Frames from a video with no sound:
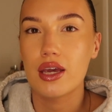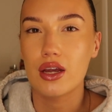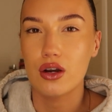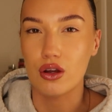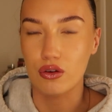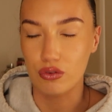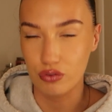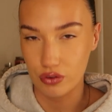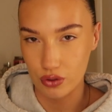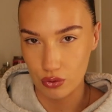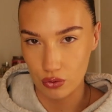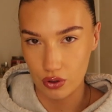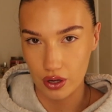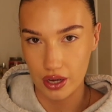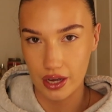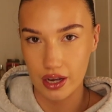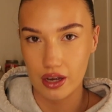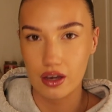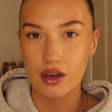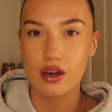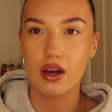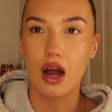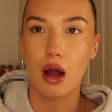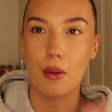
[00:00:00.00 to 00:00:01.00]
And I feel
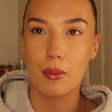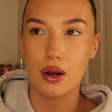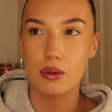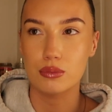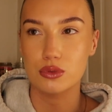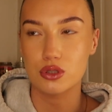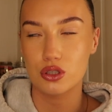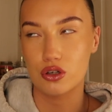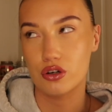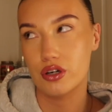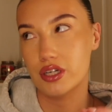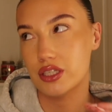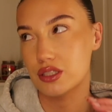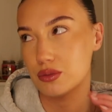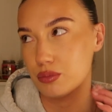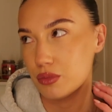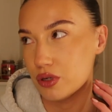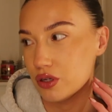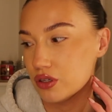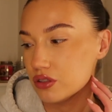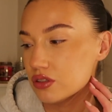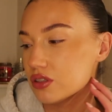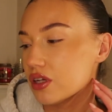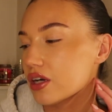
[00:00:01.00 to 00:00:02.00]
like coming up to
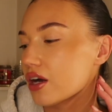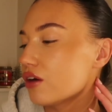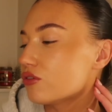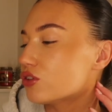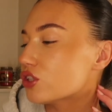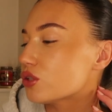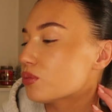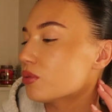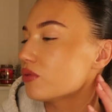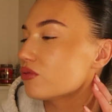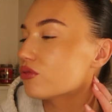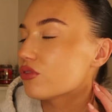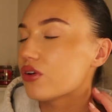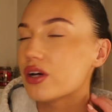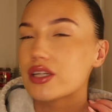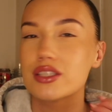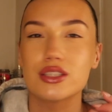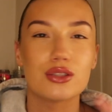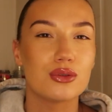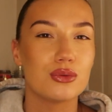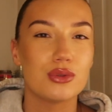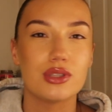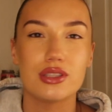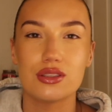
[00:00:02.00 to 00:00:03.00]
Christmas, like I've just been
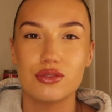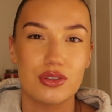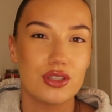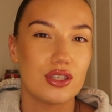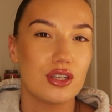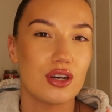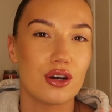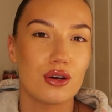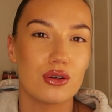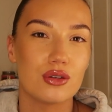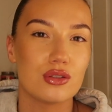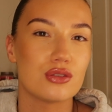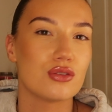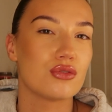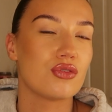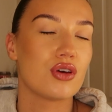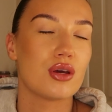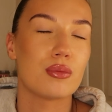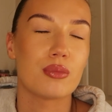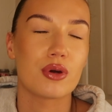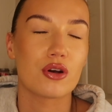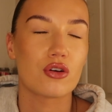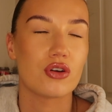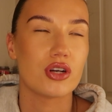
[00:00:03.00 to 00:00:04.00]
finding all these videos of
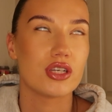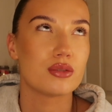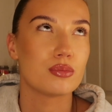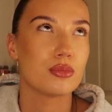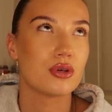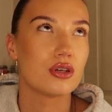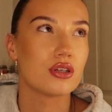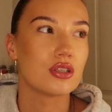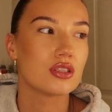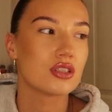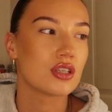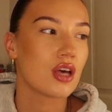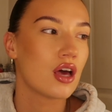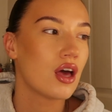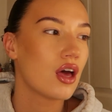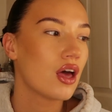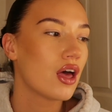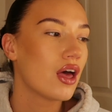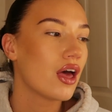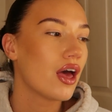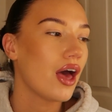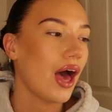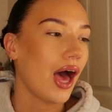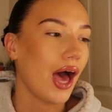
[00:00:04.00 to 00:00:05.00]
him at Christmas,
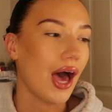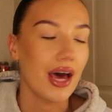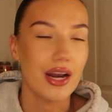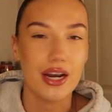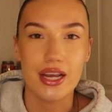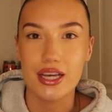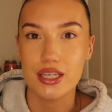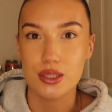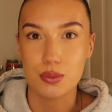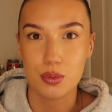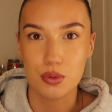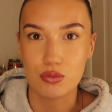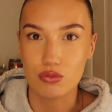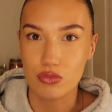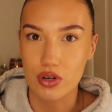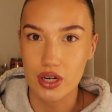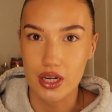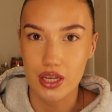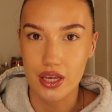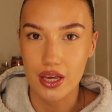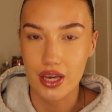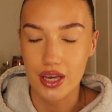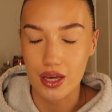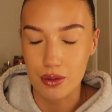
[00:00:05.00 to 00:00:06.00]
and it's been
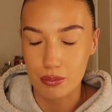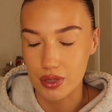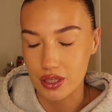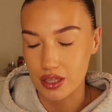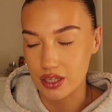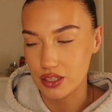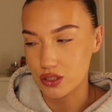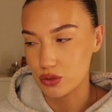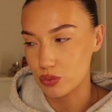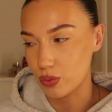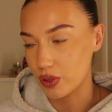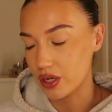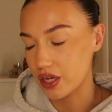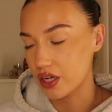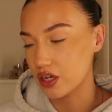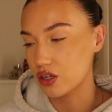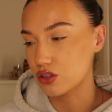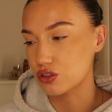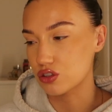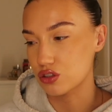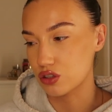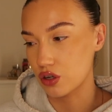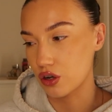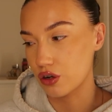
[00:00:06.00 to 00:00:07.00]
really hitting me this
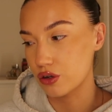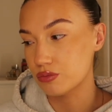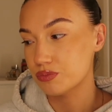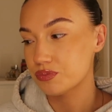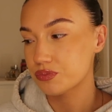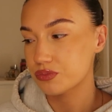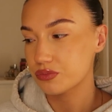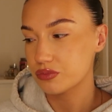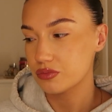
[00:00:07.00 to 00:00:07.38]
week. So